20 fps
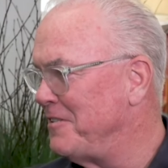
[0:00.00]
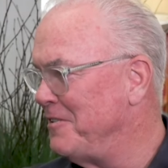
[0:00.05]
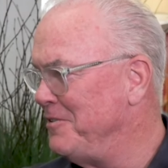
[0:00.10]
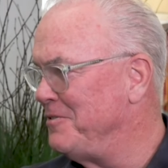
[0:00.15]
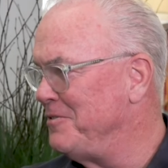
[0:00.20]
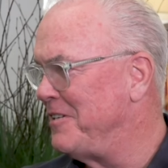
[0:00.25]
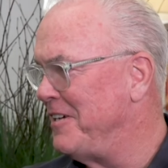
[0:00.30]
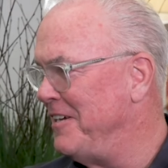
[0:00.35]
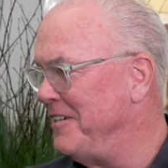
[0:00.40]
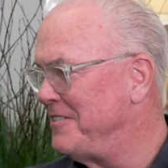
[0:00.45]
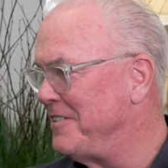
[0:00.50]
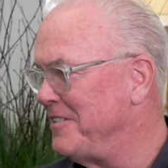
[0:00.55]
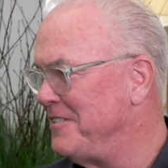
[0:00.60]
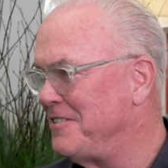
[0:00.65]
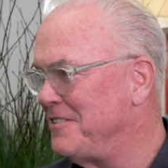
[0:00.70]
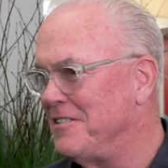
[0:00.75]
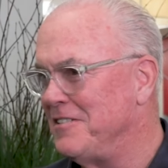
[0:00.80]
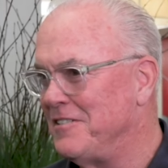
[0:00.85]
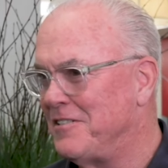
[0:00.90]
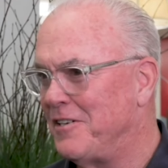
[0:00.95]
those
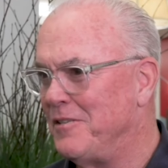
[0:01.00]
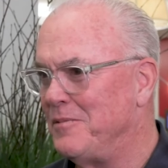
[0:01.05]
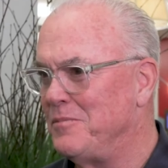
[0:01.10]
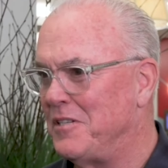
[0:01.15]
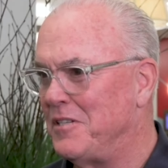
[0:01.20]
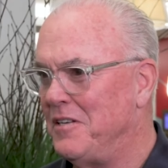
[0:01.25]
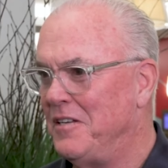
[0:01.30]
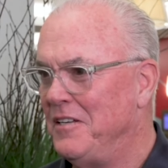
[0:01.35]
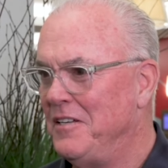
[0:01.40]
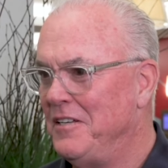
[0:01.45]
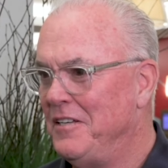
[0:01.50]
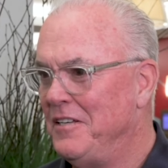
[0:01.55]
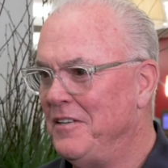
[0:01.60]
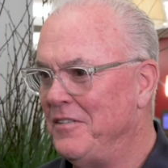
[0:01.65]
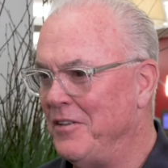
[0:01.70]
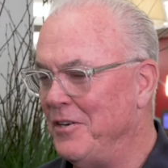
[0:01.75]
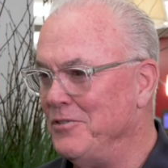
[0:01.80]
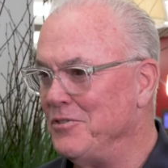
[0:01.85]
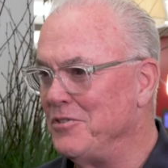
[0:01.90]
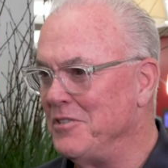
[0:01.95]
itches in terms of
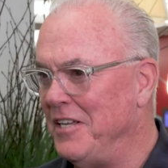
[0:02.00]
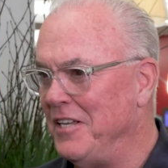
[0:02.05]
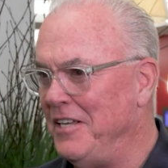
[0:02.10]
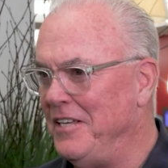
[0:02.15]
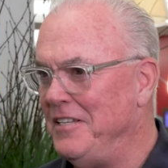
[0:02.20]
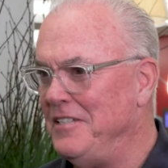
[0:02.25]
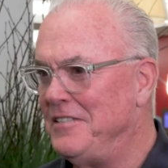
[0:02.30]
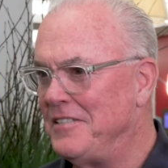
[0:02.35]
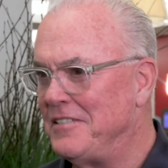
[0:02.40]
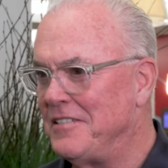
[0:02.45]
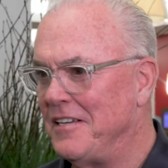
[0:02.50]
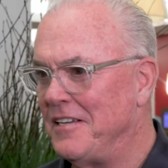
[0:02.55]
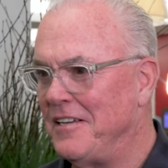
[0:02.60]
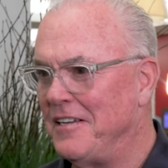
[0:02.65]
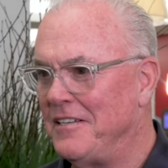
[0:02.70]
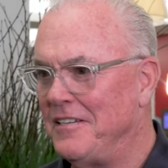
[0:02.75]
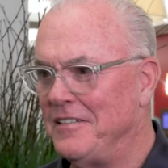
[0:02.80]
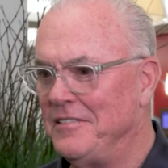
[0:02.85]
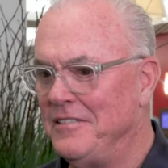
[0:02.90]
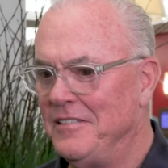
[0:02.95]
those needs,
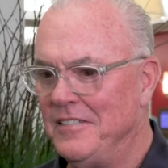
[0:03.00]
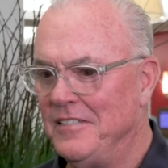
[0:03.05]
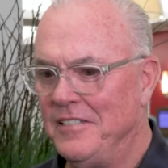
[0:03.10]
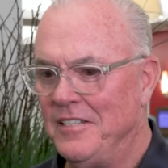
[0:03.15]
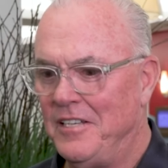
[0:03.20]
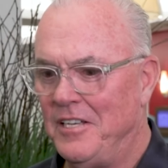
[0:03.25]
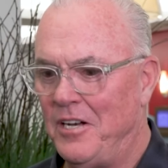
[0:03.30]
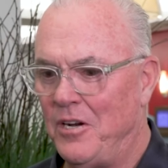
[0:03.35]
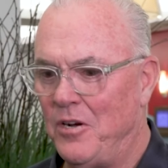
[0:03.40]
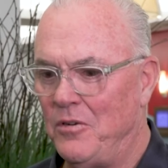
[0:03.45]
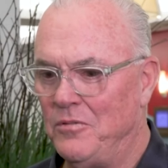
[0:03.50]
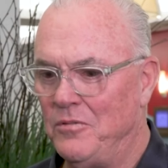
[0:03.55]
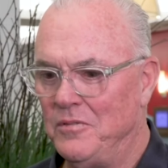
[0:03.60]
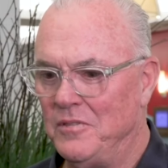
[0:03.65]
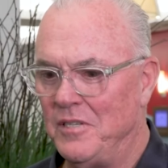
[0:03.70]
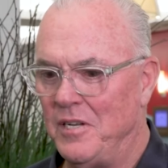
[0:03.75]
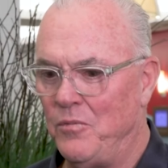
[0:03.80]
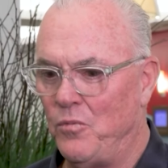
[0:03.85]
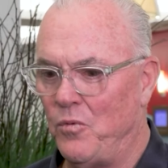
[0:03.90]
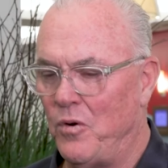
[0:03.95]
uh, you know,
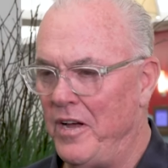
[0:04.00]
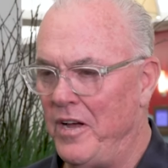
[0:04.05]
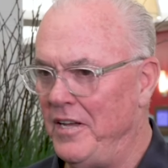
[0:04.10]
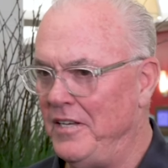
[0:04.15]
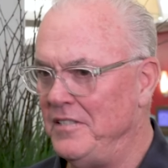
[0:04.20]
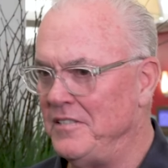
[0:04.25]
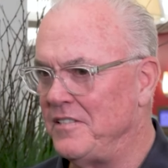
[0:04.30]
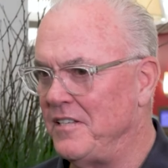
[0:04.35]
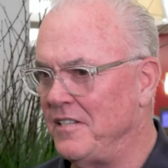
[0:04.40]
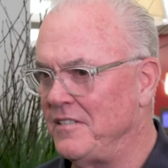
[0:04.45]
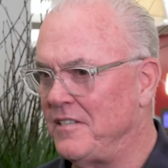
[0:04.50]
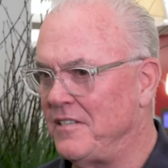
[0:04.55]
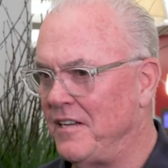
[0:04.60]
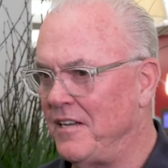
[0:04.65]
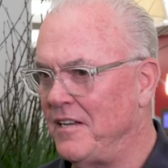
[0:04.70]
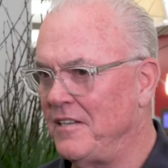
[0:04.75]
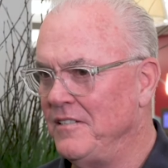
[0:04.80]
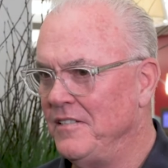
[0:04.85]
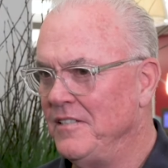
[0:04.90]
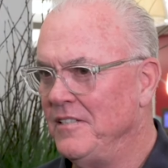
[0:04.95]
in ways that,
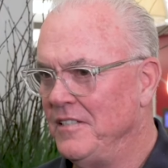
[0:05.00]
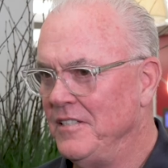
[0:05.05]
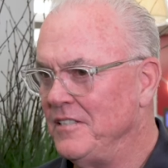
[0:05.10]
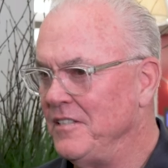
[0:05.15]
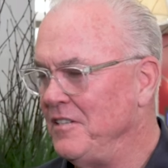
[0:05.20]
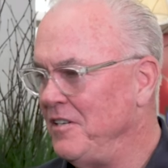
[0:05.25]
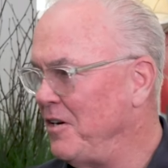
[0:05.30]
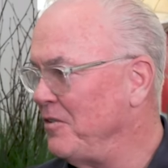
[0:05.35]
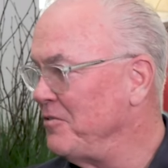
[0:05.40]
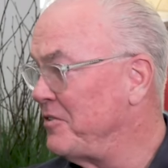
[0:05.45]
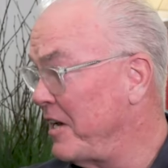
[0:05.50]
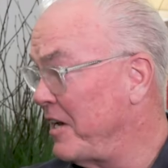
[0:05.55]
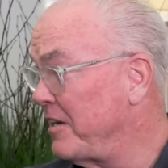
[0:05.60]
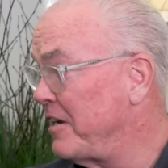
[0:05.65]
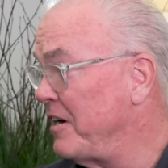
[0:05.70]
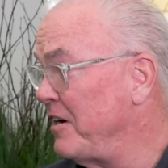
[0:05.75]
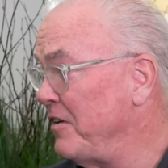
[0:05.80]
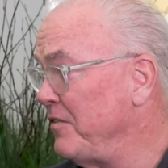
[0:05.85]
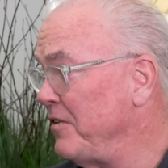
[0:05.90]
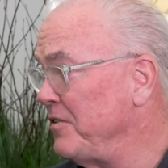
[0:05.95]
uh, you know, take
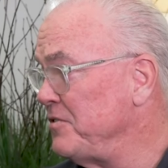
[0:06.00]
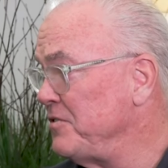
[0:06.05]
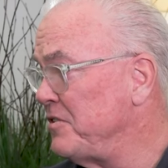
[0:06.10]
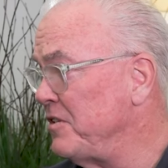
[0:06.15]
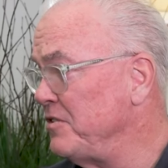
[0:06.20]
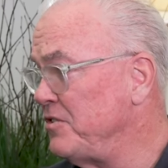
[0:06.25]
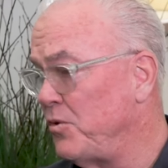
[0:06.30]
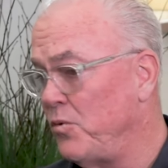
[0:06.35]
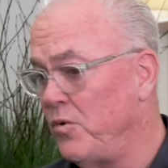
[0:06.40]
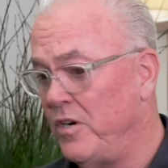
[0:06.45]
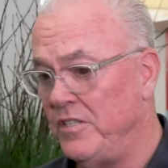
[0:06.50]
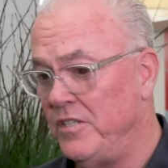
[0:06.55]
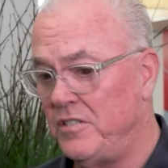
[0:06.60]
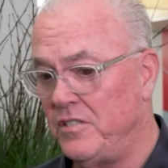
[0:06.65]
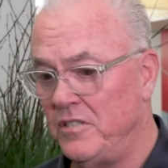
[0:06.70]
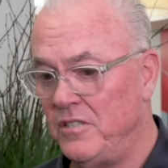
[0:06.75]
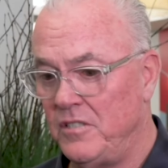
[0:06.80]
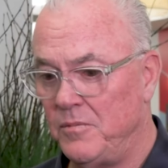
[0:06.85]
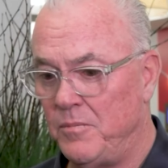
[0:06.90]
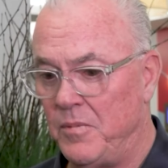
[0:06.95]
care of those
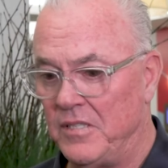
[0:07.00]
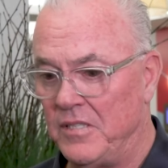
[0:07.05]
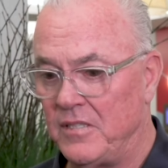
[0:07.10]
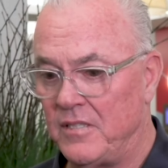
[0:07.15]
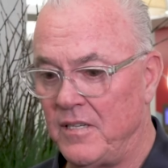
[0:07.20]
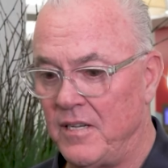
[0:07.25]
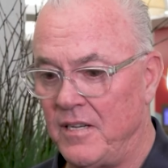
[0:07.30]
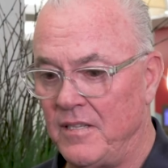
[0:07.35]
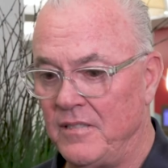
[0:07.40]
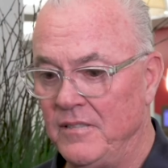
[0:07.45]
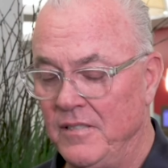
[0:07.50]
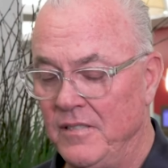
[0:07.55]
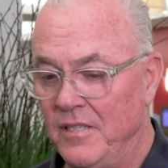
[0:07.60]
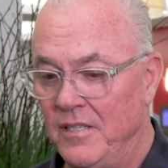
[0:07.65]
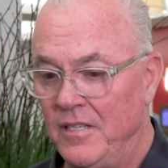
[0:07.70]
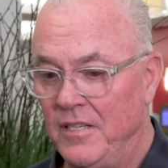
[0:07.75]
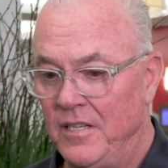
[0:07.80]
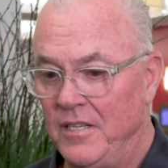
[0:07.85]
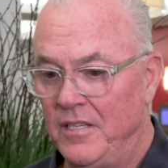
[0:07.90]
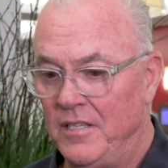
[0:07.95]
situations. But, uh,
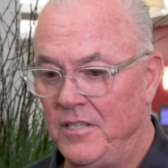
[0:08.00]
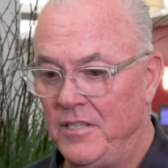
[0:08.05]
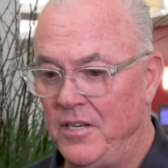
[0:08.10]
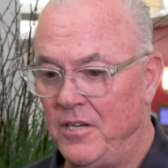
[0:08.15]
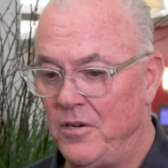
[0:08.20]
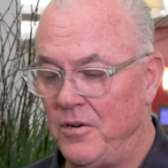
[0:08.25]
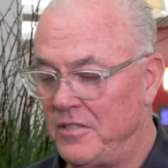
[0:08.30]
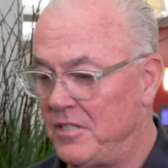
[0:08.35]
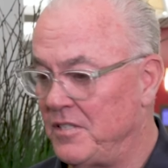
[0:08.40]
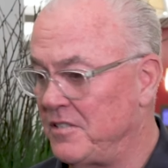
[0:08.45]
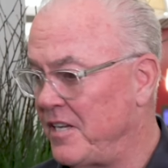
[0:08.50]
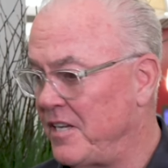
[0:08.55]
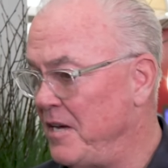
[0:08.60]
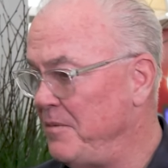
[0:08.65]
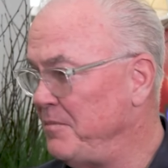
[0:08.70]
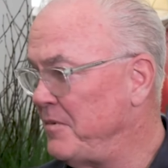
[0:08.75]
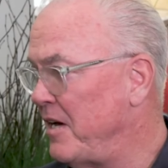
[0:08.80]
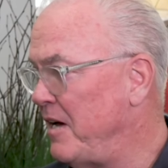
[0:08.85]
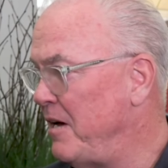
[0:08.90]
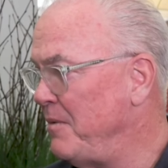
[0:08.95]
you know, at the
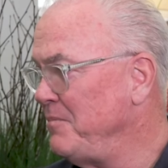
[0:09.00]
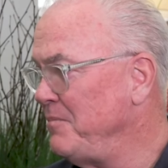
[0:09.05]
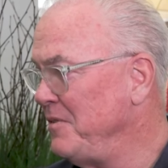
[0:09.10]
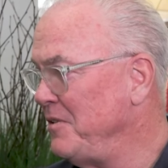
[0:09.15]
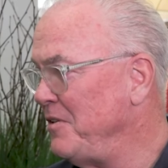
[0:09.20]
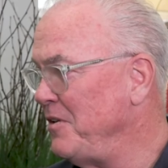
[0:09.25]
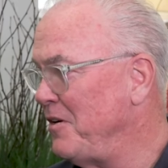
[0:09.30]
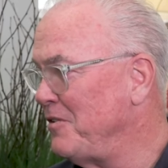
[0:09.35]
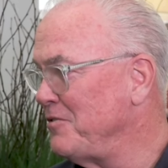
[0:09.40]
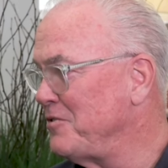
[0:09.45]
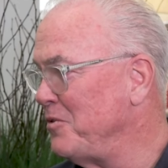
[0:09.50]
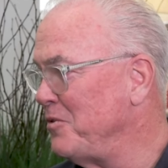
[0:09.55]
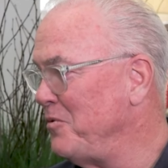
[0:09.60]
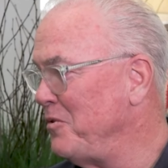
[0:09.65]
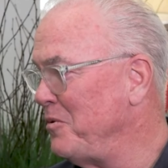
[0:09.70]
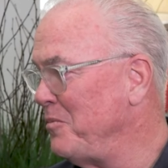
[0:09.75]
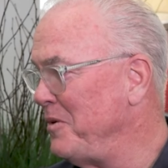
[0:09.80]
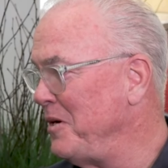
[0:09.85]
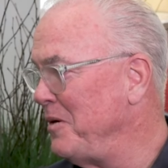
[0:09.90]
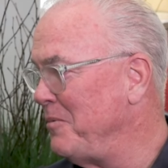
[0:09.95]
same time, you also
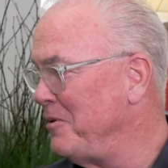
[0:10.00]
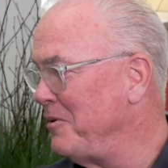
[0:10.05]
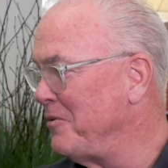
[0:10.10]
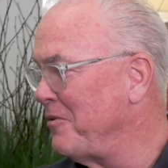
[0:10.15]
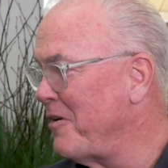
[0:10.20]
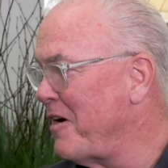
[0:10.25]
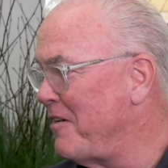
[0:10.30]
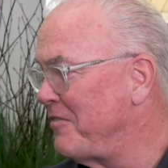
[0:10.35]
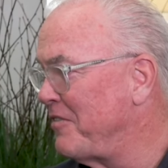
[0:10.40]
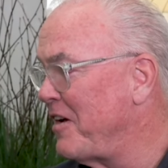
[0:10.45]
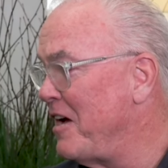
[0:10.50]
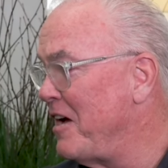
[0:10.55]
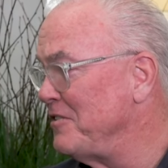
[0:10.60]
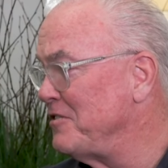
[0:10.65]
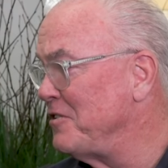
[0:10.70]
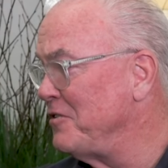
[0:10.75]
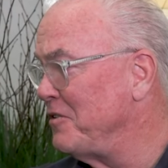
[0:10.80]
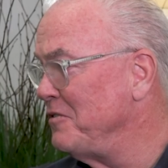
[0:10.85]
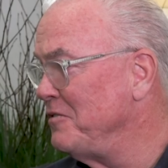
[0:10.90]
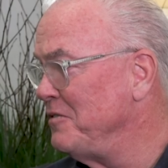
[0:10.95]
want to be able to draft
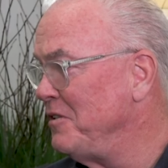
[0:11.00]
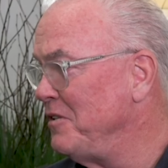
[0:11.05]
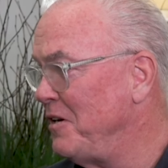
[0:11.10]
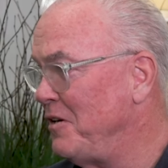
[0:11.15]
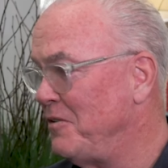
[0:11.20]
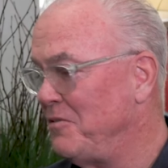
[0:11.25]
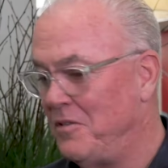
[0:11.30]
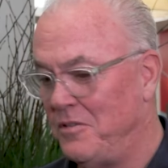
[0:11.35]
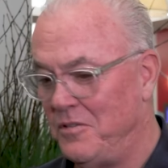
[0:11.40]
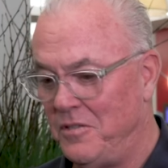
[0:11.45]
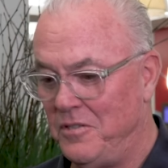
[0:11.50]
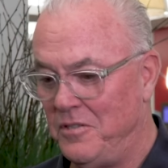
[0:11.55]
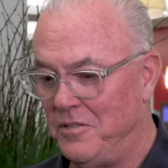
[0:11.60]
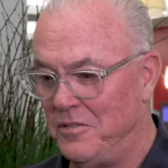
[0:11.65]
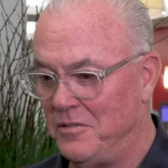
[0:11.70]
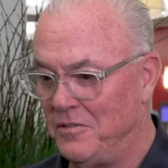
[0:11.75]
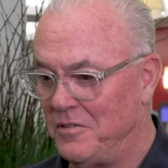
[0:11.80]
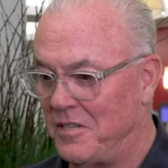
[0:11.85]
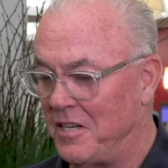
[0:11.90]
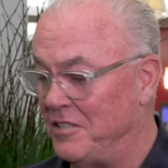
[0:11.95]
guys who, you know,
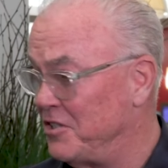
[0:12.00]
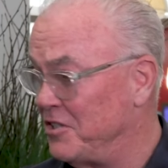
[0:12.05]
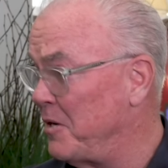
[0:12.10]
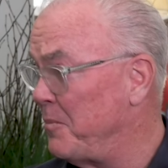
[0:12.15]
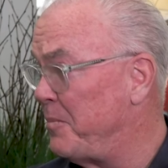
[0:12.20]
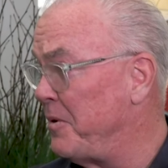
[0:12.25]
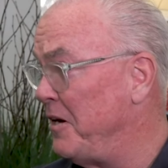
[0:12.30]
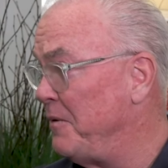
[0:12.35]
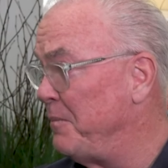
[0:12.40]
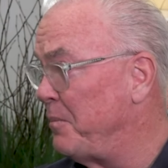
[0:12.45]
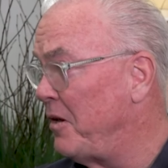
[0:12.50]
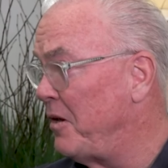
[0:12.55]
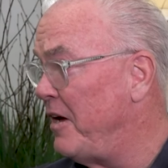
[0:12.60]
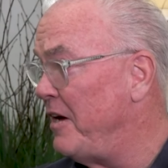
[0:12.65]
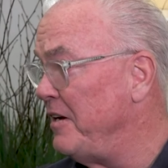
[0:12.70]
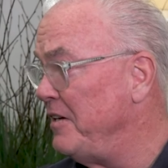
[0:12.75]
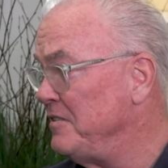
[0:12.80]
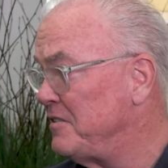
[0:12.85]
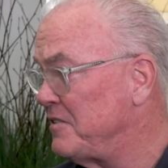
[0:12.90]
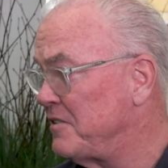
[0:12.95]
you can jump in and
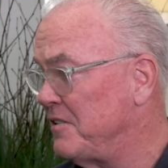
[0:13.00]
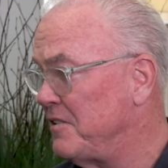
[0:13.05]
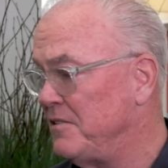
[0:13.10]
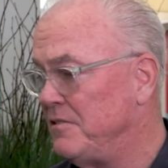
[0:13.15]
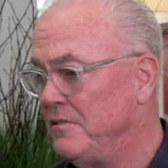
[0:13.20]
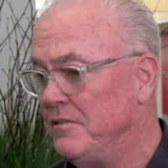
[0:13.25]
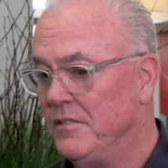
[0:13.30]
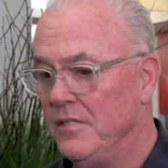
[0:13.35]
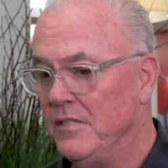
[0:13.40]
play. So,